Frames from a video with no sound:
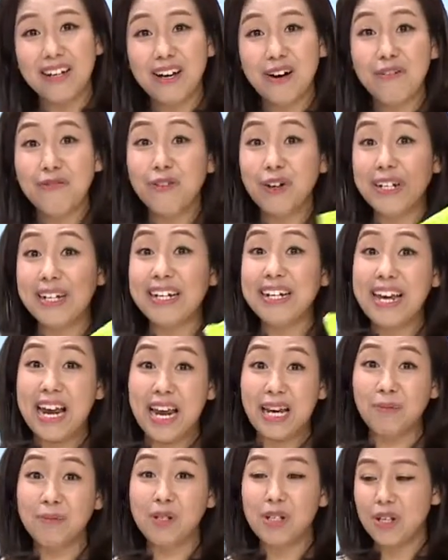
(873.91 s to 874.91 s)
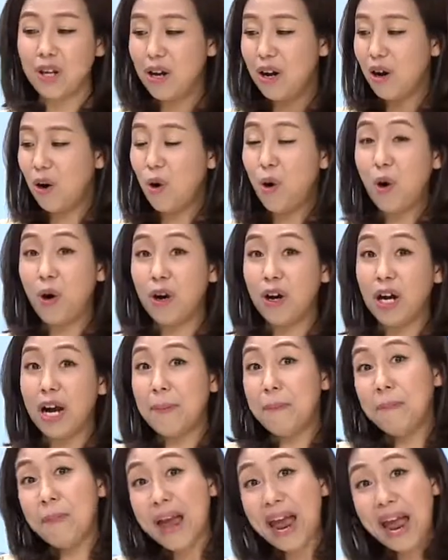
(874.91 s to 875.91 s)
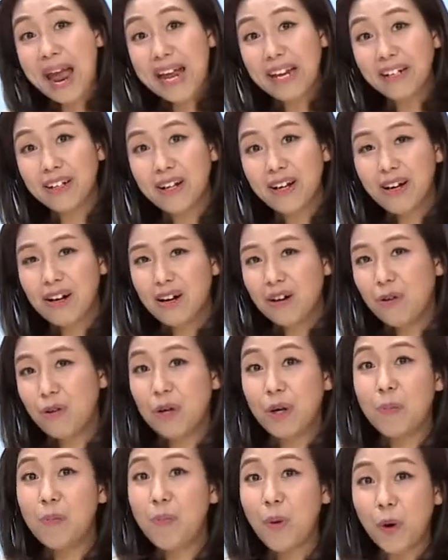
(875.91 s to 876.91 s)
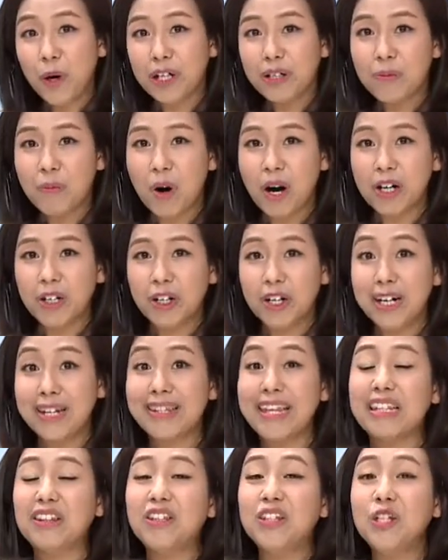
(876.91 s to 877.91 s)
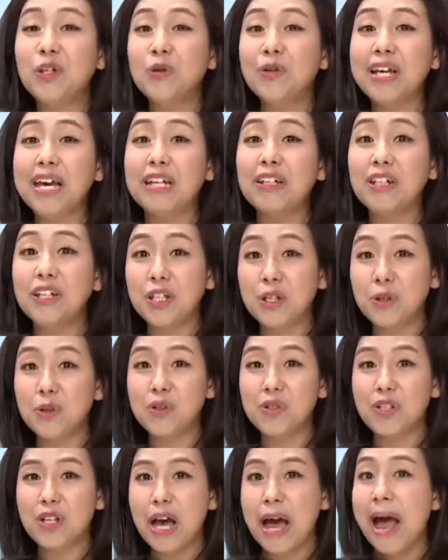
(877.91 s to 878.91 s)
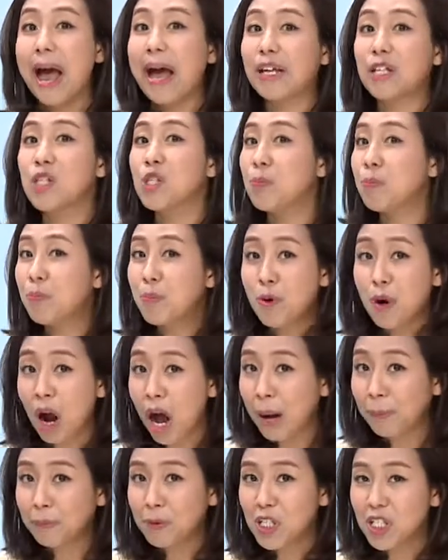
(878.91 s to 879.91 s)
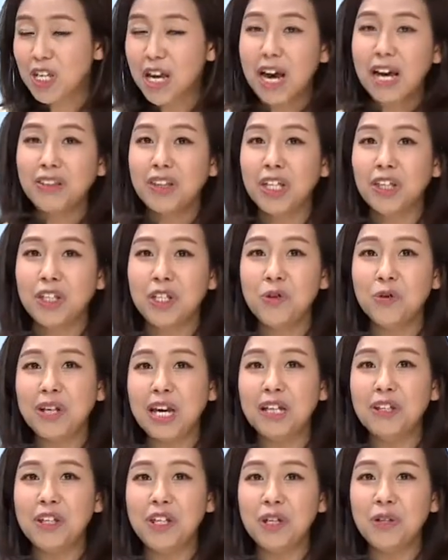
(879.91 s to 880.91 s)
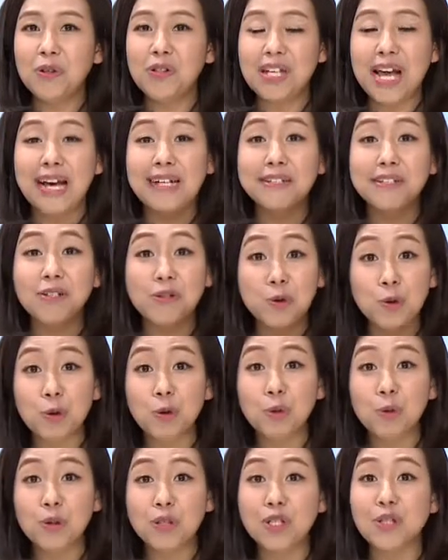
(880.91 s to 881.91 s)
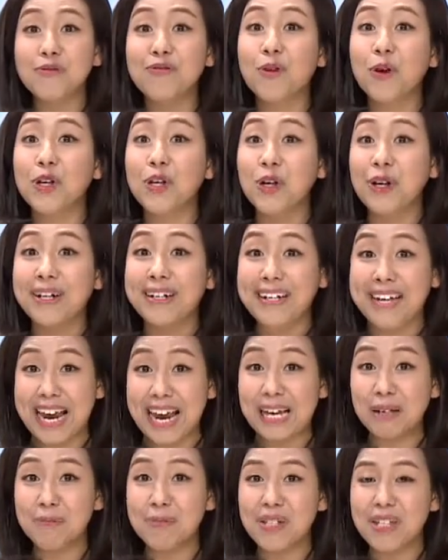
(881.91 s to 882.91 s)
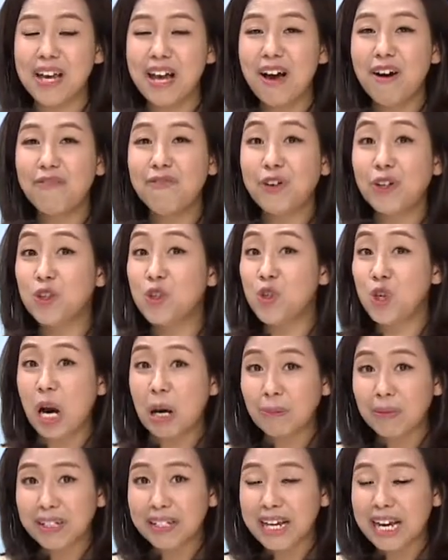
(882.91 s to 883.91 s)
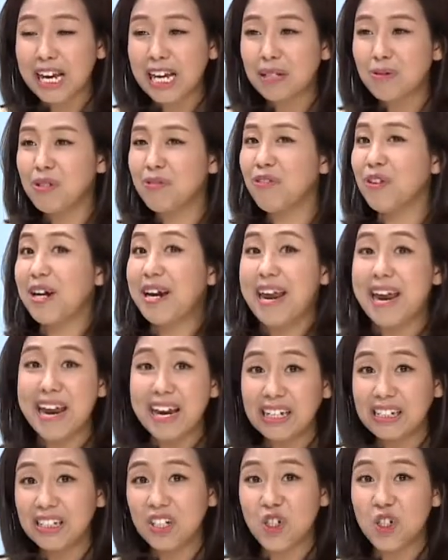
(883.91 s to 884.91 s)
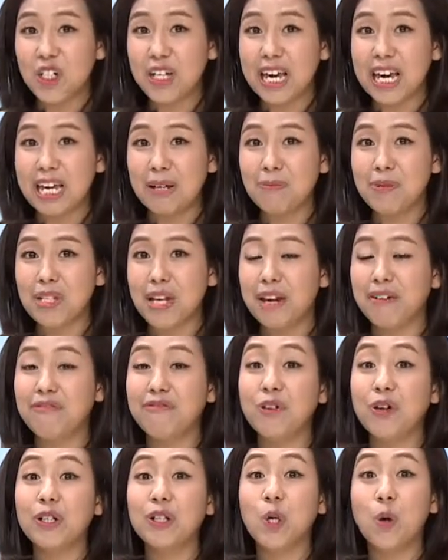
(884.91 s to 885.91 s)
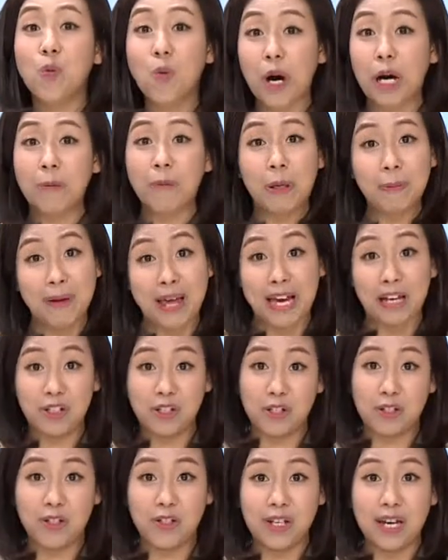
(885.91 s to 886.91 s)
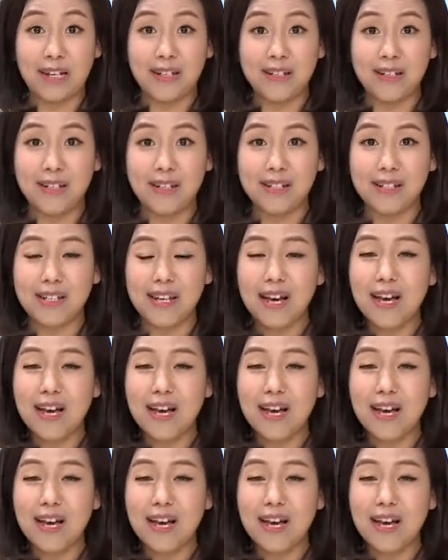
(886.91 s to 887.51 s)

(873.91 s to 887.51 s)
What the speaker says: for the games or a pen or a board marker that you can use as props, that you can use as tools for your games, for drama games, for English games, and for the warm-up exercises.